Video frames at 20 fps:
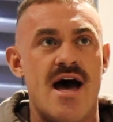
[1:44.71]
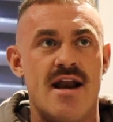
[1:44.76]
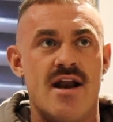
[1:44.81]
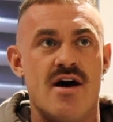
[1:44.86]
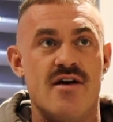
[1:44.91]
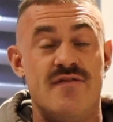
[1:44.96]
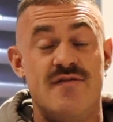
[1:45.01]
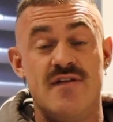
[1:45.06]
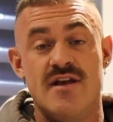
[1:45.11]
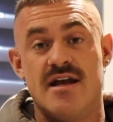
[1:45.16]
And
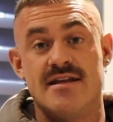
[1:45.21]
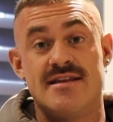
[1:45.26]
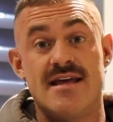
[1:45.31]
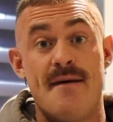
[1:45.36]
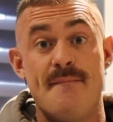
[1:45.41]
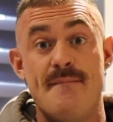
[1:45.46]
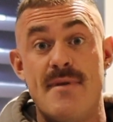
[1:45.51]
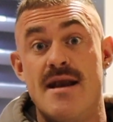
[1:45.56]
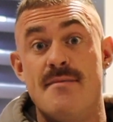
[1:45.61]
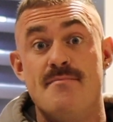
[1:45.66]
I feel like
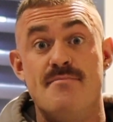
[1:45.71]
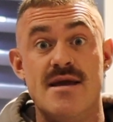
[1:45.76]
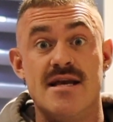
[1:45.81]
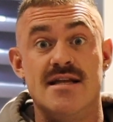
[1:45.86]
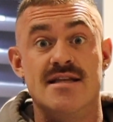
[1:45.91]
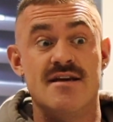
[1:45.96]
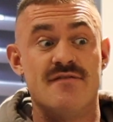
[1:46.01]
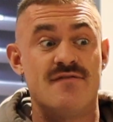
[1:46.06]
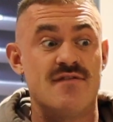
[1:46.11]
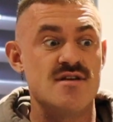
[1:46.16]
that made a
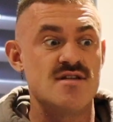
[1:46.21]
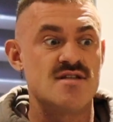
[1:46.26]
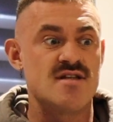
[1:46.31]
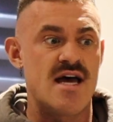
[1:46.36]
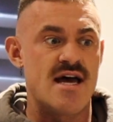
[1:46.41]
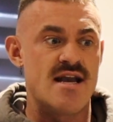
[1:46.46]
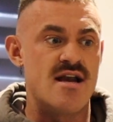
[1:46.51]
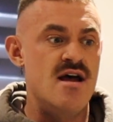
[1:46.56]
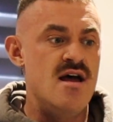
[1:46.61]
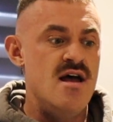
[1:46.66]
big difference.
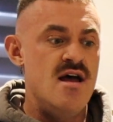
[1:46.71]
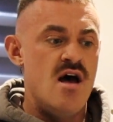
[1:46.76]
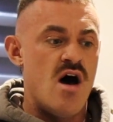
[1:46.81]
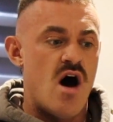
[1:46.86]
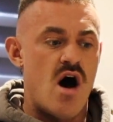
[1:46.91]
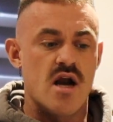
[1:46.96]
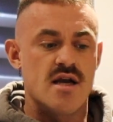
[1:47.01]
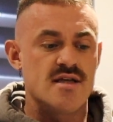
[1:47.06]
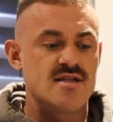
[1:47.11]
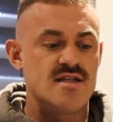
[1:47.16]
And
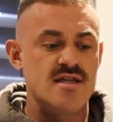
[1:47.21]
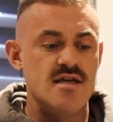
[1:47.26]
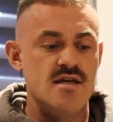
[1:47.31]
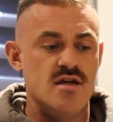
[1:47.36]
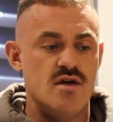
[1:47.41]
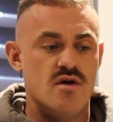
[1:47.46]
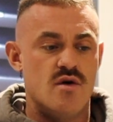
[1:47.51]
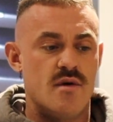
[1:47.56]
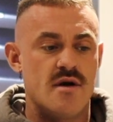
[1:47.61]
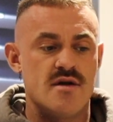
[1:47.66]
honestly,
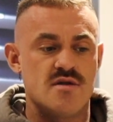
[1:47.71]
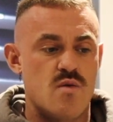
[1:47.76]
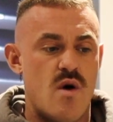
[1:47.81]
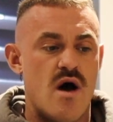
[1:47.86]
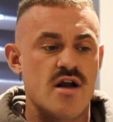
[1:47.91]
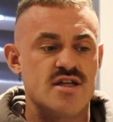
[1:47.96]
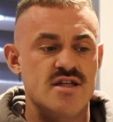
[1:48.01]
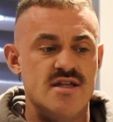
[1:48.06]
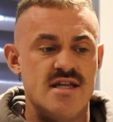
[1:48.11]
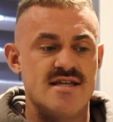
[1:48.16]
you know, when I was
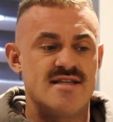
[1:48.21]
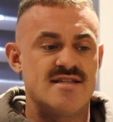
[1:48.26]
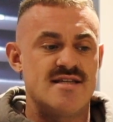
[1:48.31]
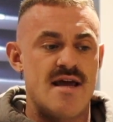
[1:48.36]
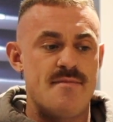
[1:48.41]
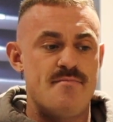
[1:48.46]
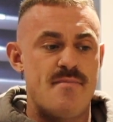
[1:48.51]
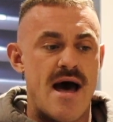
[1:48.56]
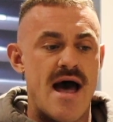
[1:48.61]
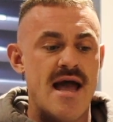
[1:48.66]
watching this
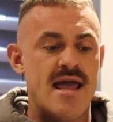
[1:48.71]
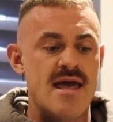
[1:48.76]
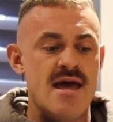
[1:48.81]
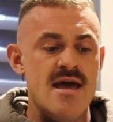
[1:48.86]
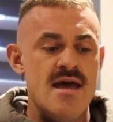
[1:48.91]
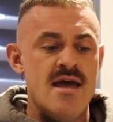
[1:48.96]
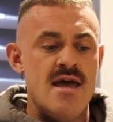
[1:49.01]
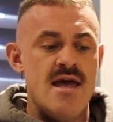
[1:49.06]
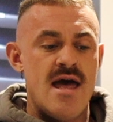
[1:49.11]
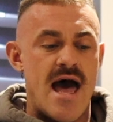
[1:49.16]
set back,
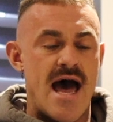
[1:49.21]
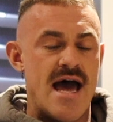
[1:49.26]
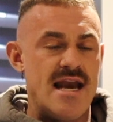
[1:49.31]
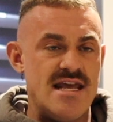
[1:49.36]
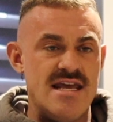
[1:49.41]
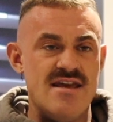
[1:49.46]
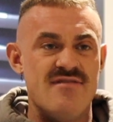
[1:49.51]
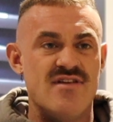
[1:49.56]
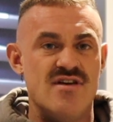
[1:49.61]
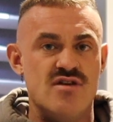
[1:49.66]

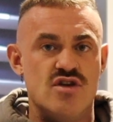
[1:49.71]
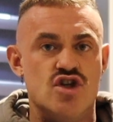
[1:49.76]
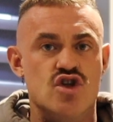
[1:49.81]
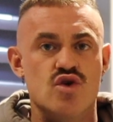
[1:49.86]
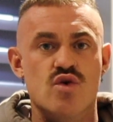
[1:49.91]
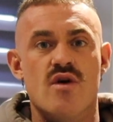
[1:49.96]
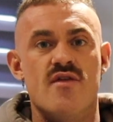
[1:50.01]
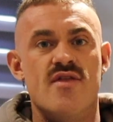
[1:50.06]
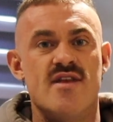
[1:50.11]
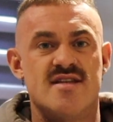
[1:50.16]
and even
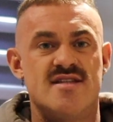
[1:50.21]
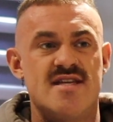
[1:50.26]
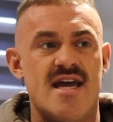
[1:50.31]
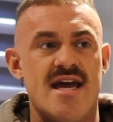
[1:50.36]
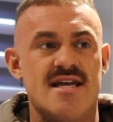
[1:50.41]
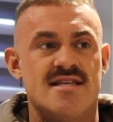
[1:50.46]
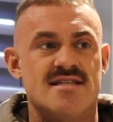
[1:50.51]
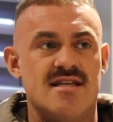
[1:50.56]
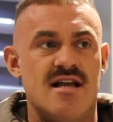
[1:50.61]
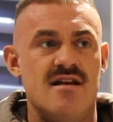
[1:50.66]
during the
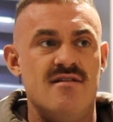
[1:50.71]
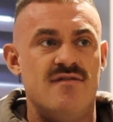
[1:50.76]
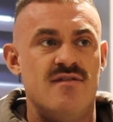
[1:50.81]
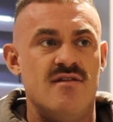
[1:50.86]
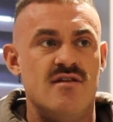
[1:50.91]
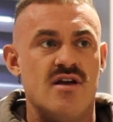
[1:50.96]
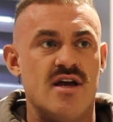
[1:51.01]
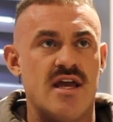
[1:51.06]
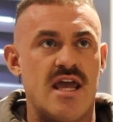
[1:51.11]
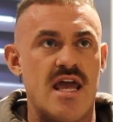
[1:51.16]
set
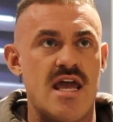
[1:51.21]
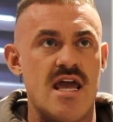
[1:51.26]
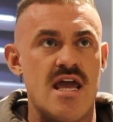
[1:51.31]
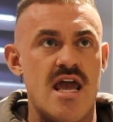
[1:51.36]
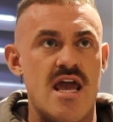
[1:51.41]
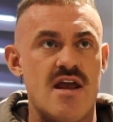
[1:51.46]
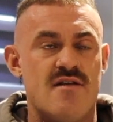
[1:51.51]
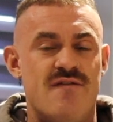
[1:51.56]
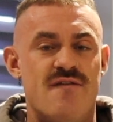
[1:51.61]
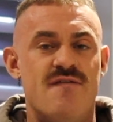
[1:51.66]
itself, like
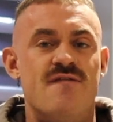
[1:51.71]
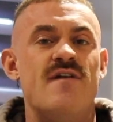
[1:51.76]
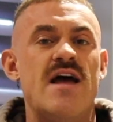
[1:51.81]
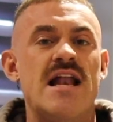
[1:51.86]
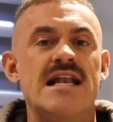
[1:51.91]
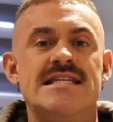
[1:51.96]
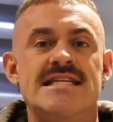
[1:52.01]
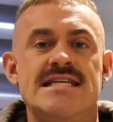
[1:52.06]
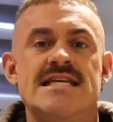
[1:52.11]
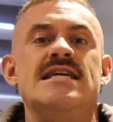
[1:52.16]
it
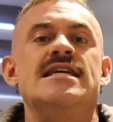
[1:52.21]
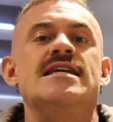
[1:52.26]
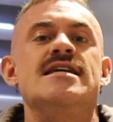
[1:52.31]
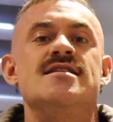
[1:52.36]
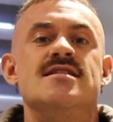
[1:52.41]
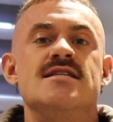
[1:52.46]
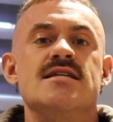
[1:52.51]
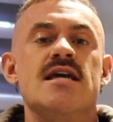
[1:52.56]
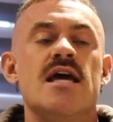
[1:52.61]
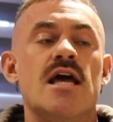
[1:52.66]
felt
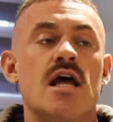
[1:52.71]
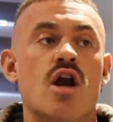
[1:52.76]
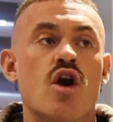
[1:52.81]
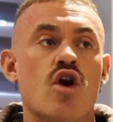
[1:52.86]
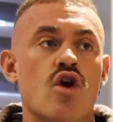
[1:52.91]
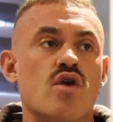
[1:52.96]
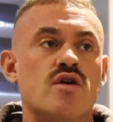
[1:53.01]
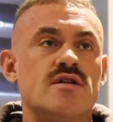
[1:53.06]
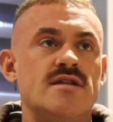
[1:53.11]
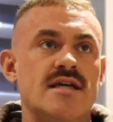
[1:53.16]
easy, it
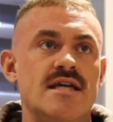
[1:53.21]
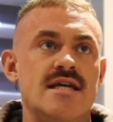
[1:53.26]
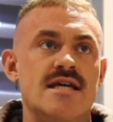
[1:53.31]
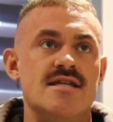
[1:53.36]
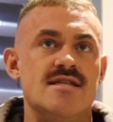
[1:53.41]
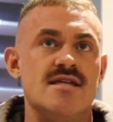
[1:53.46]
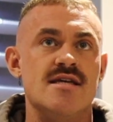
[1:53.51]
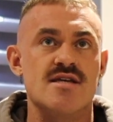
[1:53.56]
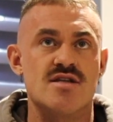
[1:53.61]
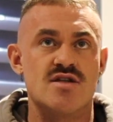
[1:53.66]
looked
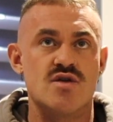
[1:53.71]
easy.